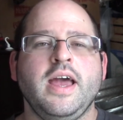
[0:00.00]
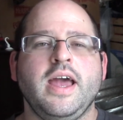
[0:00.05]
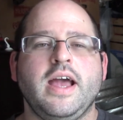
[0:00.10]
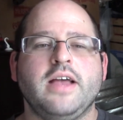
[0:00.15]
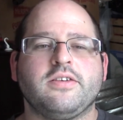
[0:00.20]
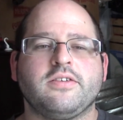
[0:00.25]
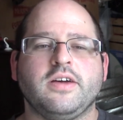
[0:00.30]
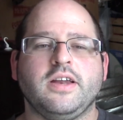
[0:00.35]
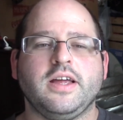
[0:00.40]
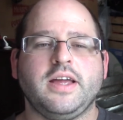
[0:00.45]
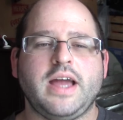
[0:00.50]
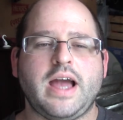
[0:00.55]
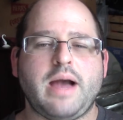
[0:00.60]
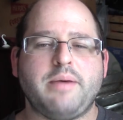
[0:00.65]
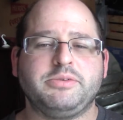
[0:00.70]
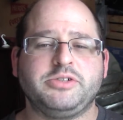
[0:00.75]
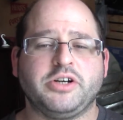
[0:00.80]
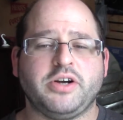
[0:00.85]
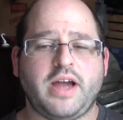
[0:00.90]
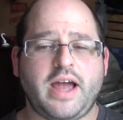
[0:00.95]
It's going to
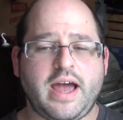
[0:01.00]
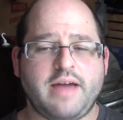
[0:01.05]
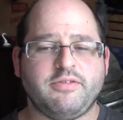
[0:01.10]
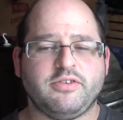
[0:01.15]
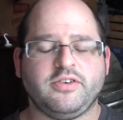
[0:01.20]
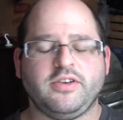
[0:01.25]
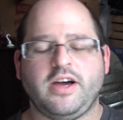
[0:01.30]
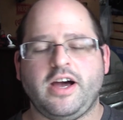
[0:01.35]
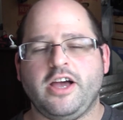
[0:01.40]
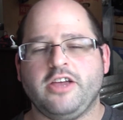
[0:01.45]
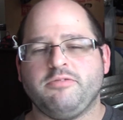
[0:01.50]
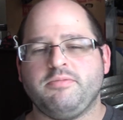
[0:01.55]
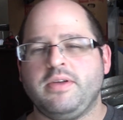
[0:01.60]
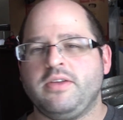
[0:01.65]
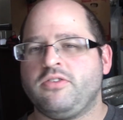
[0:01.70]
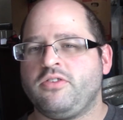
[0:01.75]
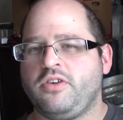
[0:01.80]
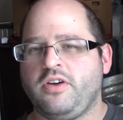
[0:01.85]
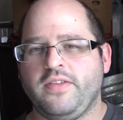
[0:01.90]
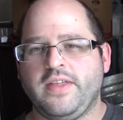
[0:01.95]
capture
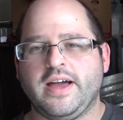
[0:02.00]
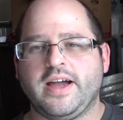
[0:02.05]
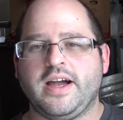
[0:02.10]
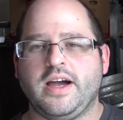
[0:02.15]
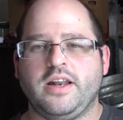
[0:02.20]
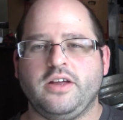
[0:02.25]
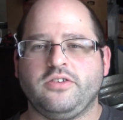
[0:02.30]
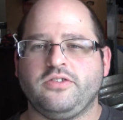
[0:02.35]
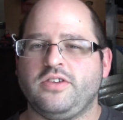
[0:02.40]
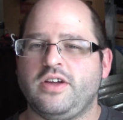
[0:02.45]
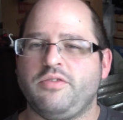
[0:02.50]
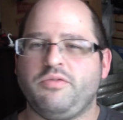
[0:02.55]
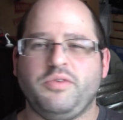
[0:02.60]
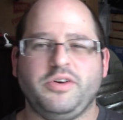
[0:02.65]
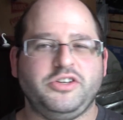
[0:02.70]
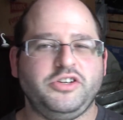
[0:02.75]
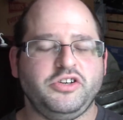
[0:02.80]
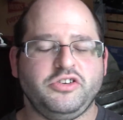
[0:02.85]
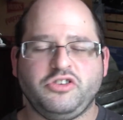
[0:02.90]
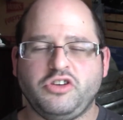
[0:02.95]
advertisements and all that kind of stuff,
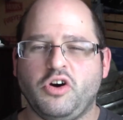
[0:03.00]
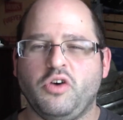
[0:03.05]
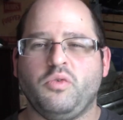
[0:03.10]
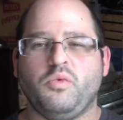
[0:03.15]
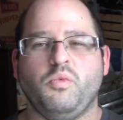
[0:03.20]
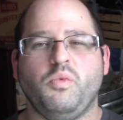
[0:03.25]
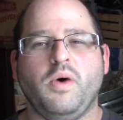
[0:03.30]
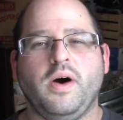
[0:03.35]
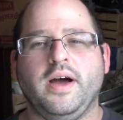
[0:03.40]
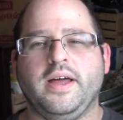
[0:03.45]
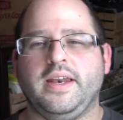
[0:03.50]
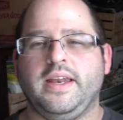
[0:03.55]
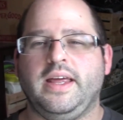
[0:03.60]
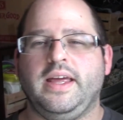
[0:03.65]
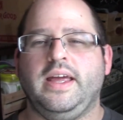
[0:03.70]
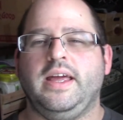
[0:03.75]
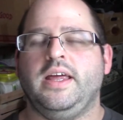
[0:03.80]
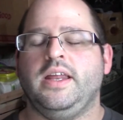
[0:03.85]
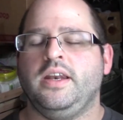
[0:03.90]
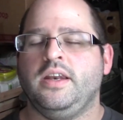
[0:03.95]
which you don't want
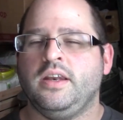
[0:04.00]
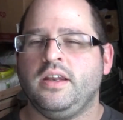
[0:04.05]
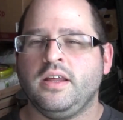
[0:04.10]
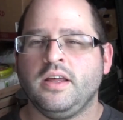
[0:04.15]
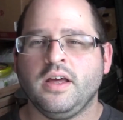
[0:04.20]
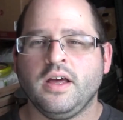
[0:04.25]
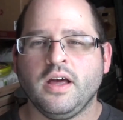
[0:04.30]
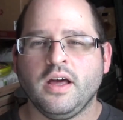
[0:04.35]
in